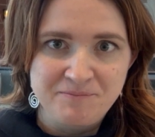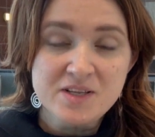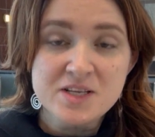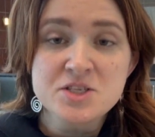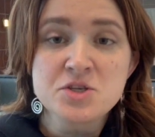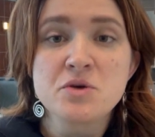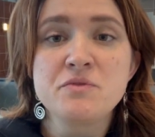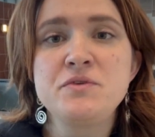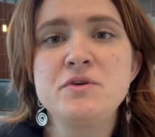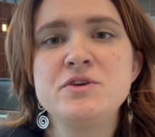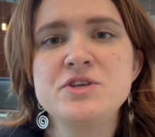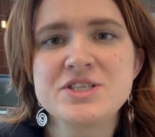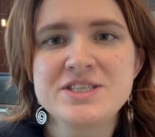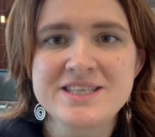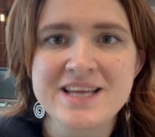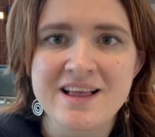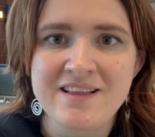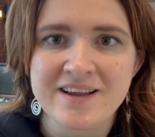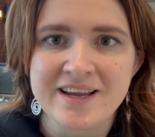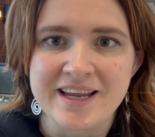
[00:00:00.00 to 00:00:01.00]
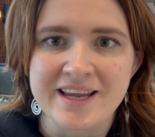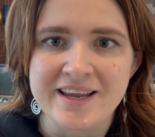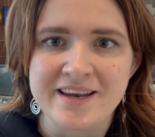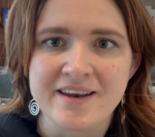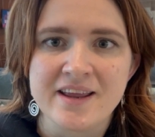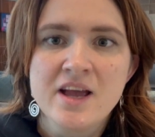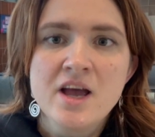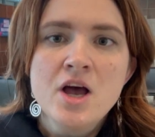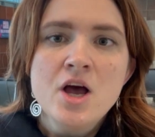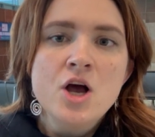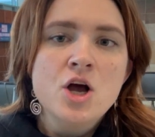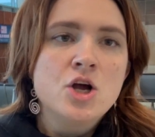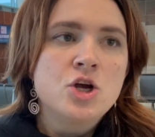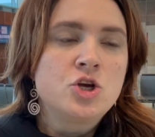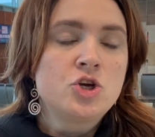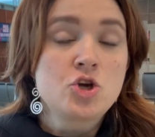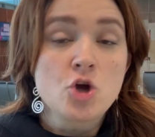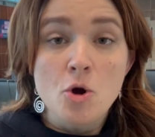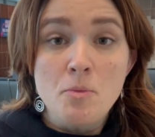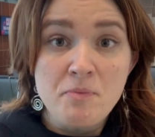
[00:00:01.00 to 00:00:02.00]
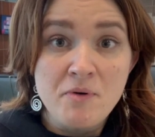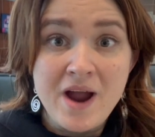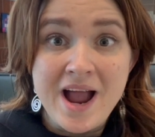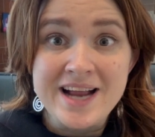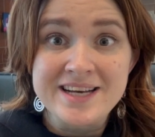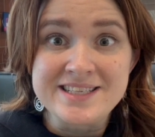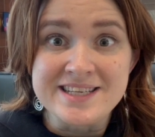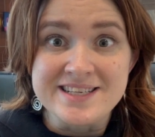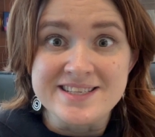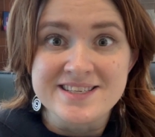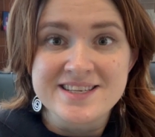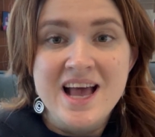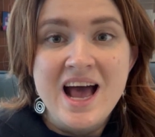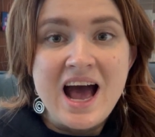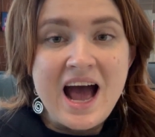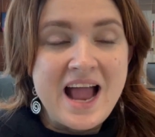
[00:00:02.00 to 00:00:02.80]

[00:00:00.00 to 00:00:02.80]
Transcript: So if you just tell a kid, go practice,